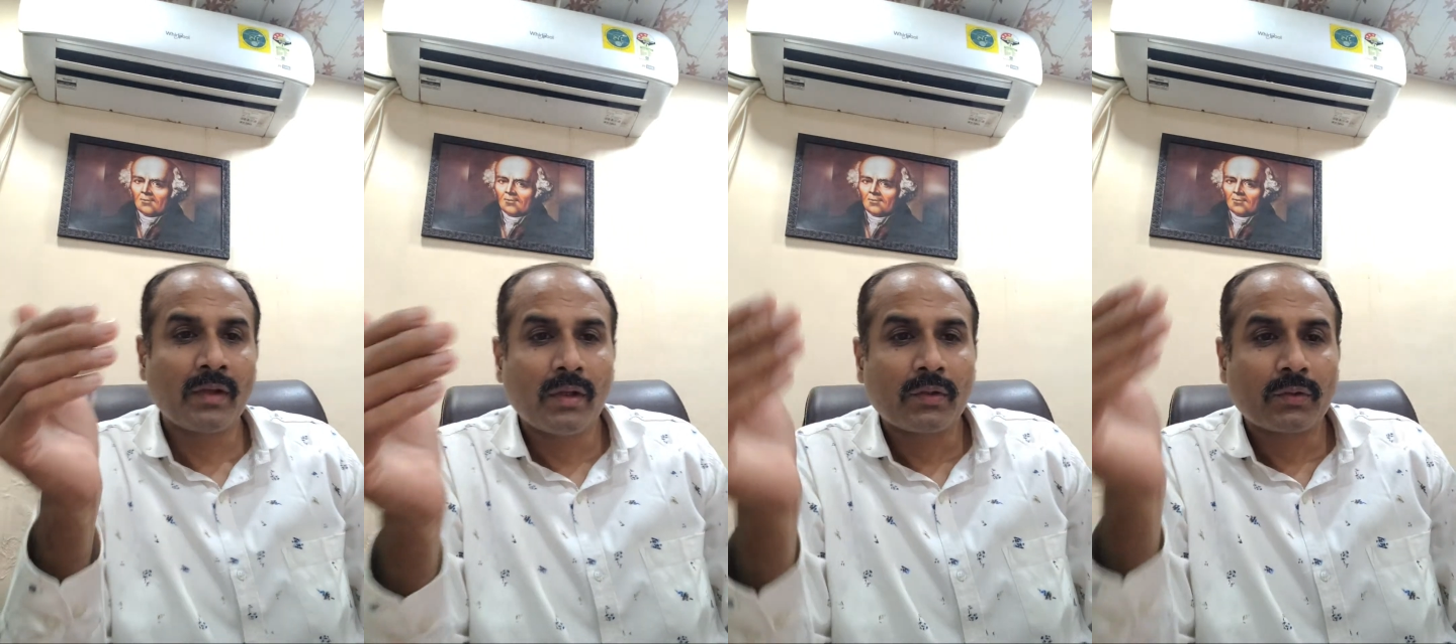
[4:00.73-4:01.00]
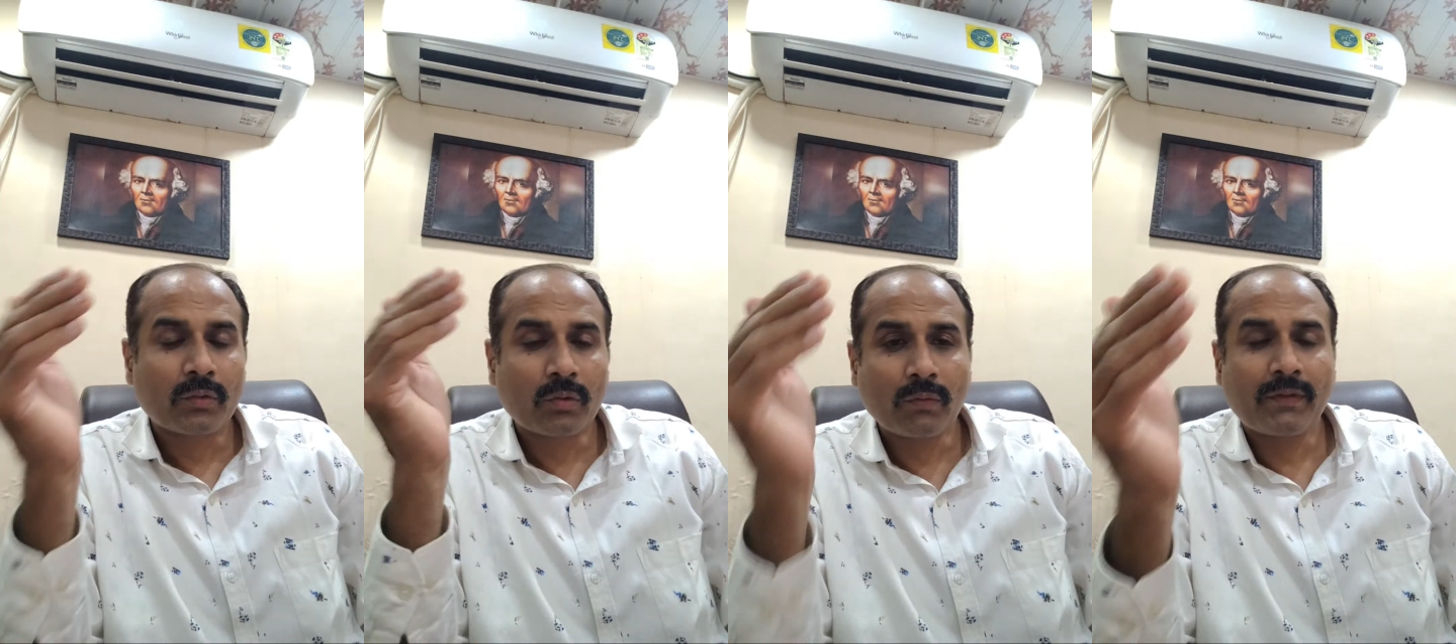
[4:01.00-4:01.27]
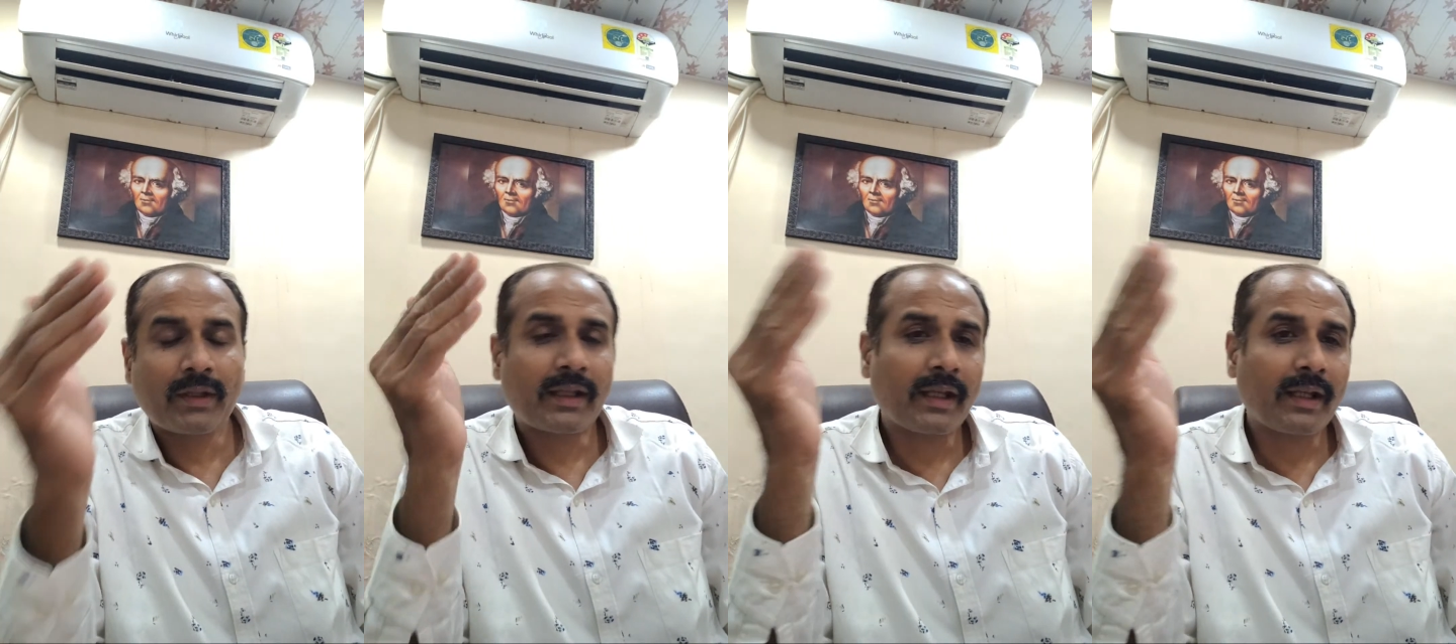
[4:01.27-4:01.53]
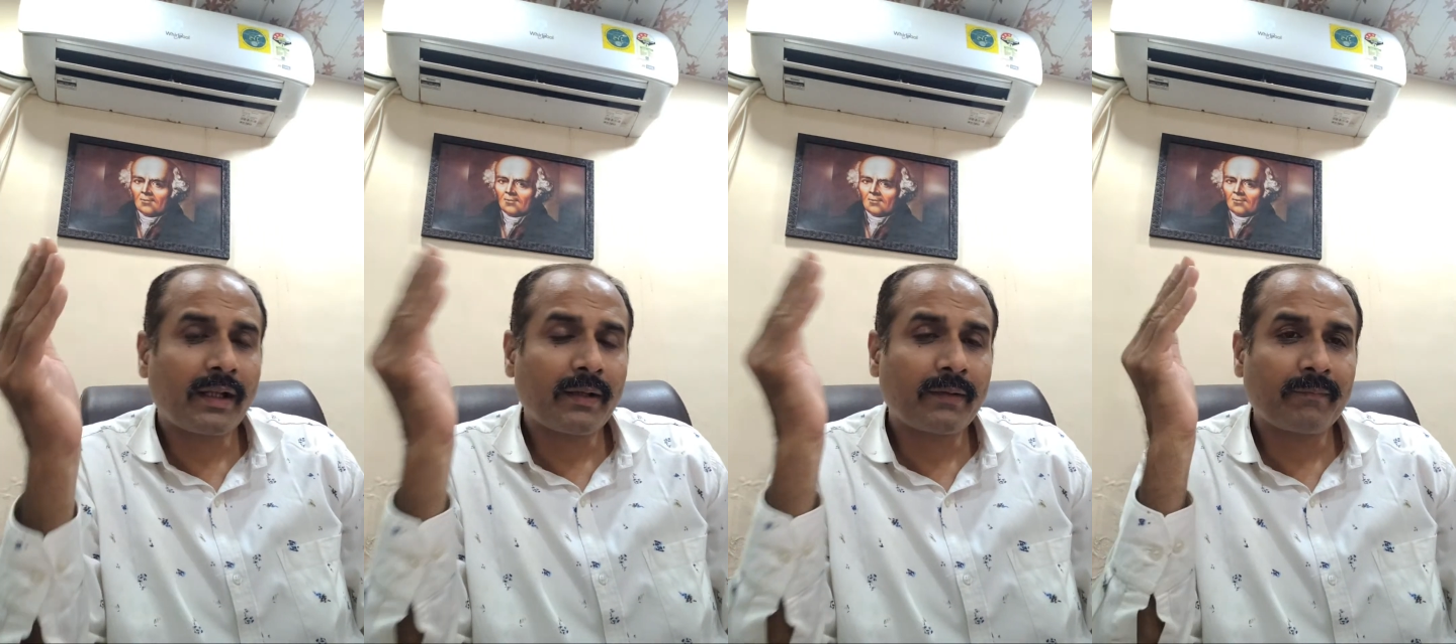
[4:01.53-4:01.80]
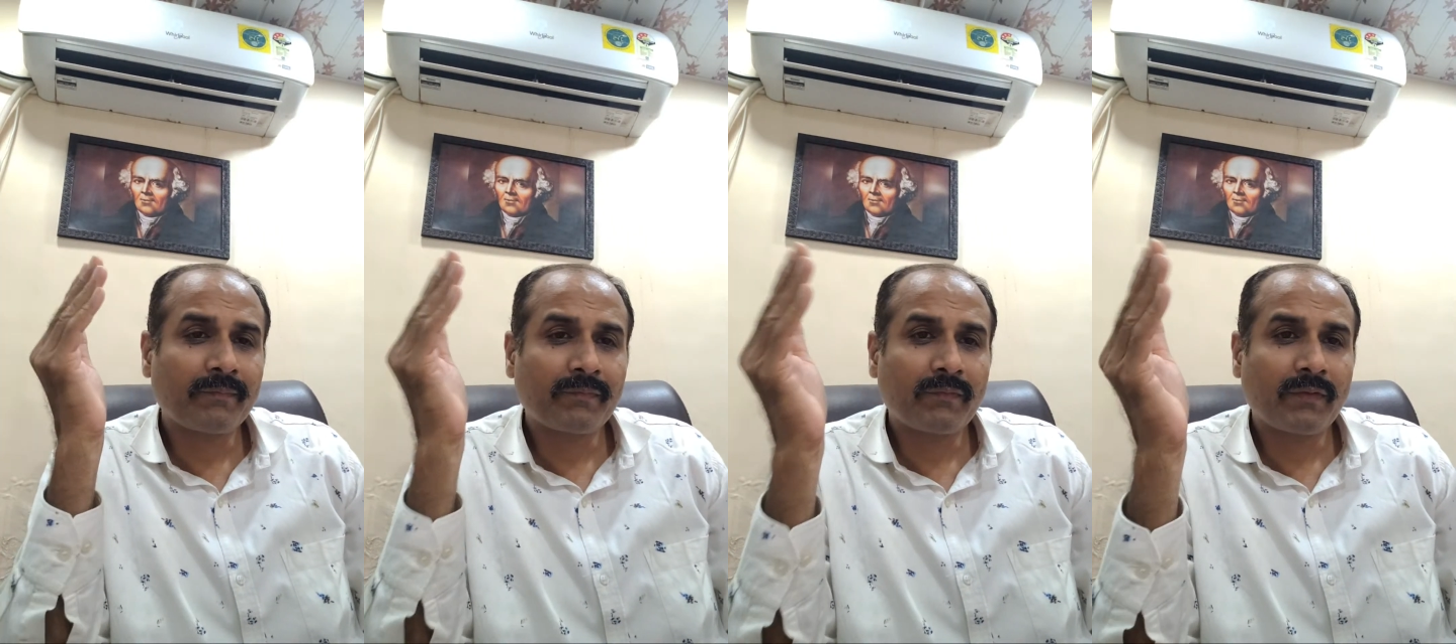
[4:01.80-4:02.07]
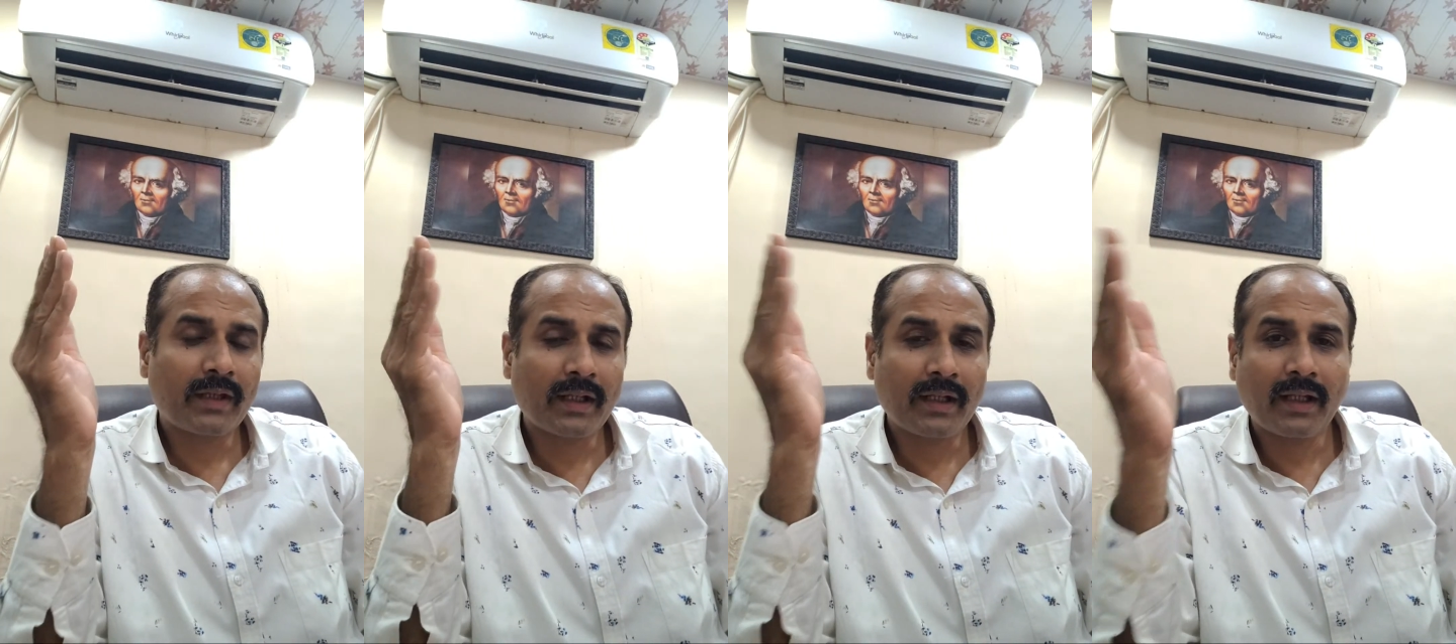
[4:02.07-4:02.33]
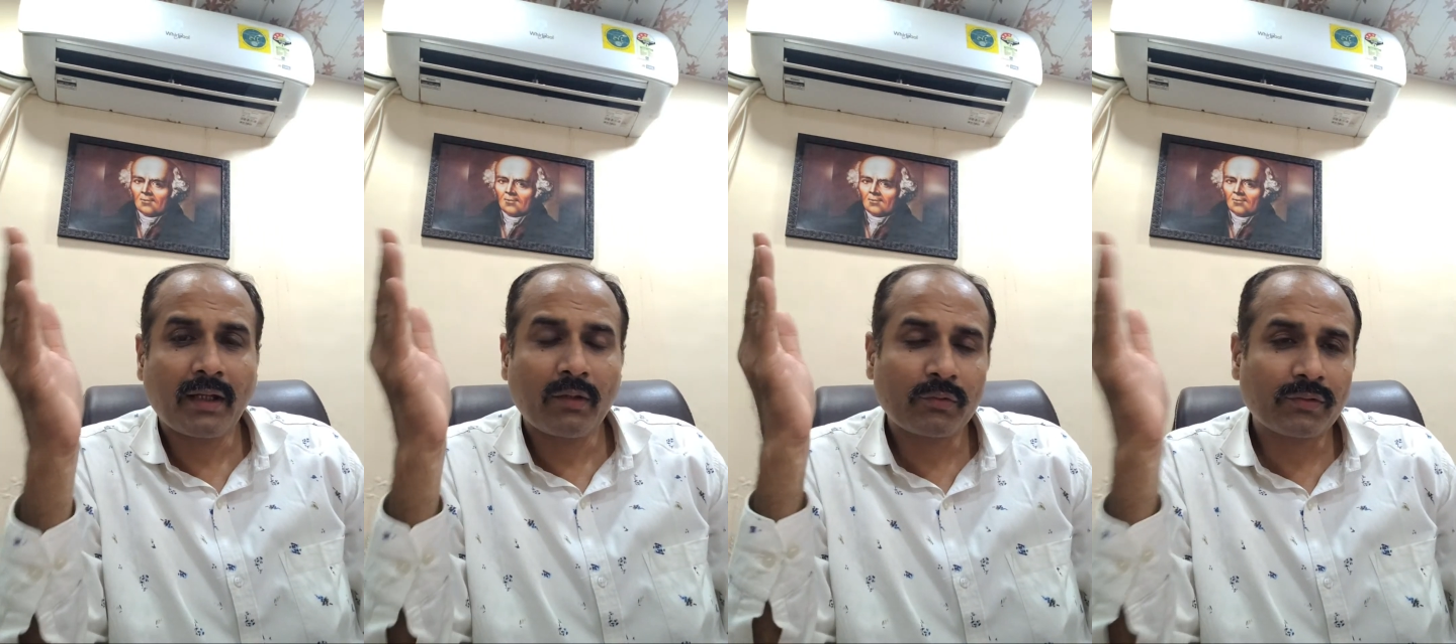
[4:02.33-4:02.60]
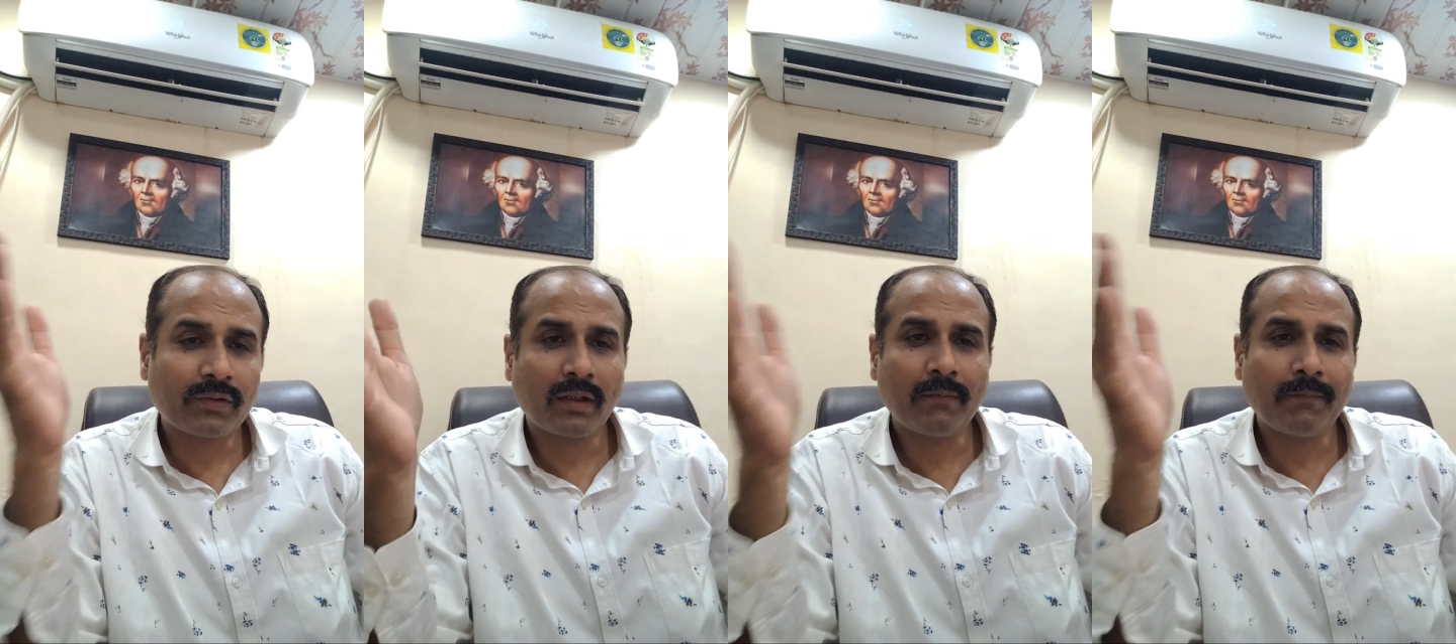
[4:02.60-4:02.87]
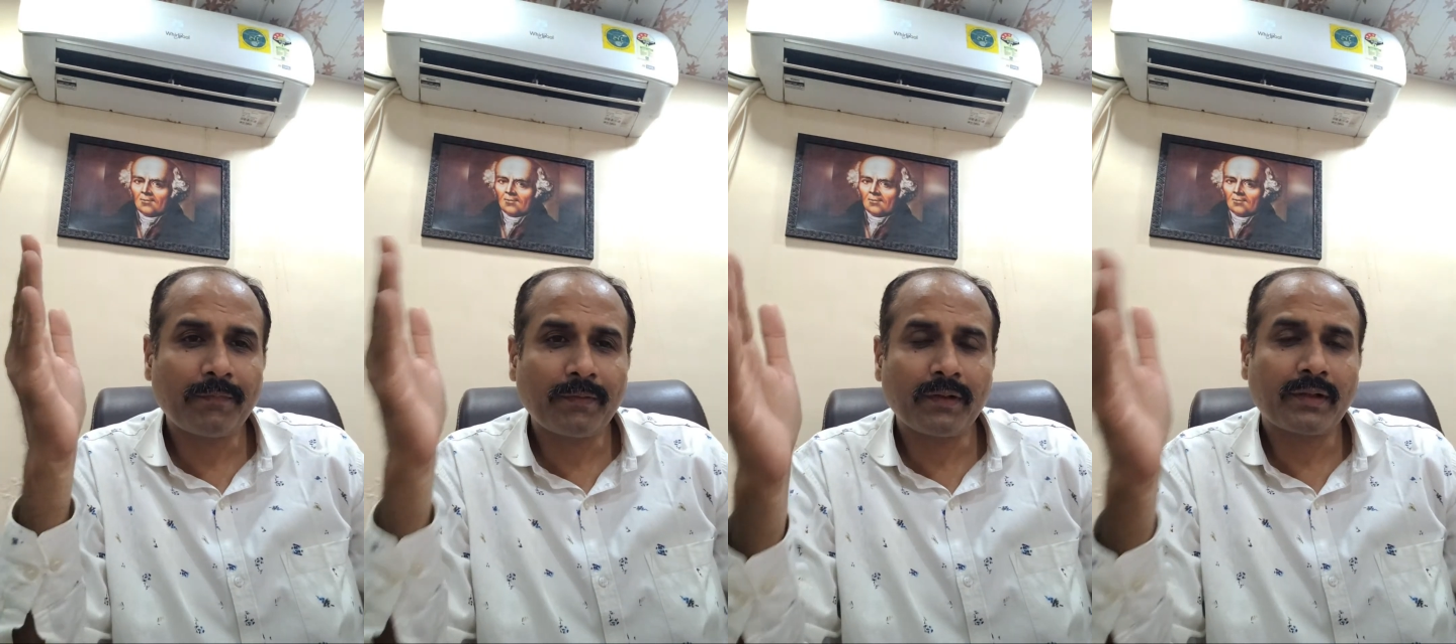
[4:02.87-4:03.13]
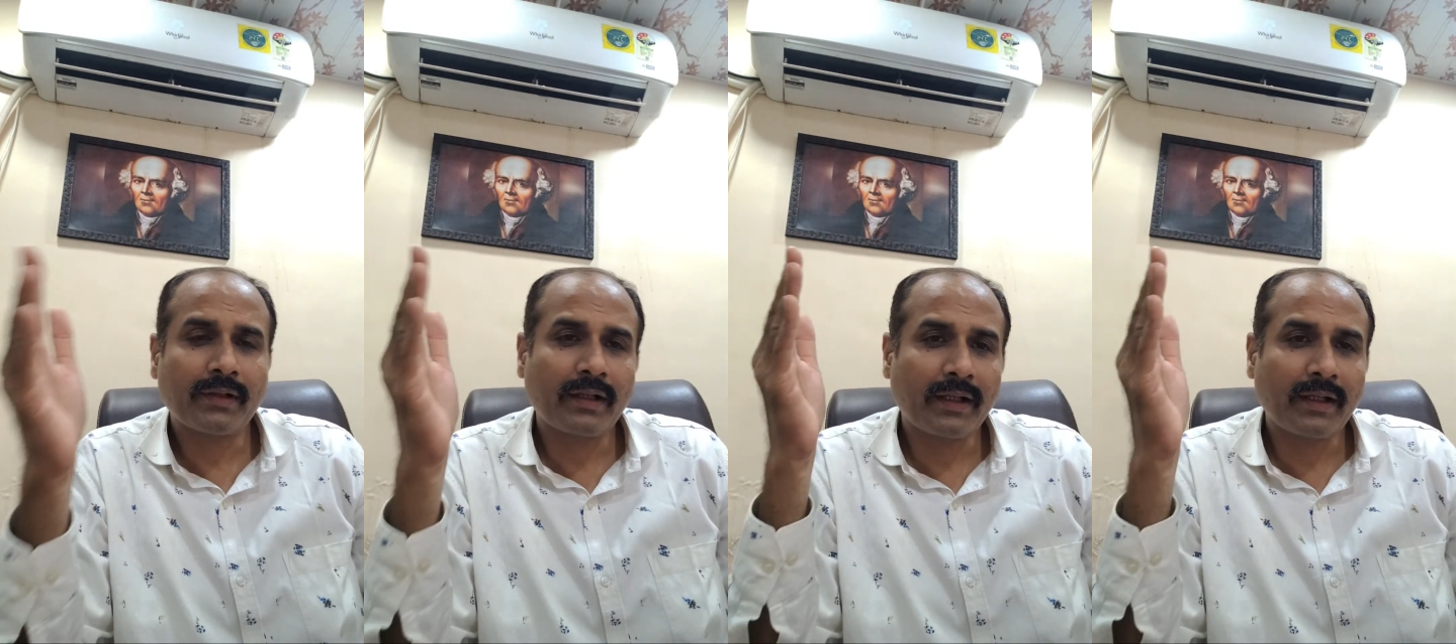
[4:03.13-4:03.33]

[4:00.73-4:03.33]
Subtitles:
So we can have sulfur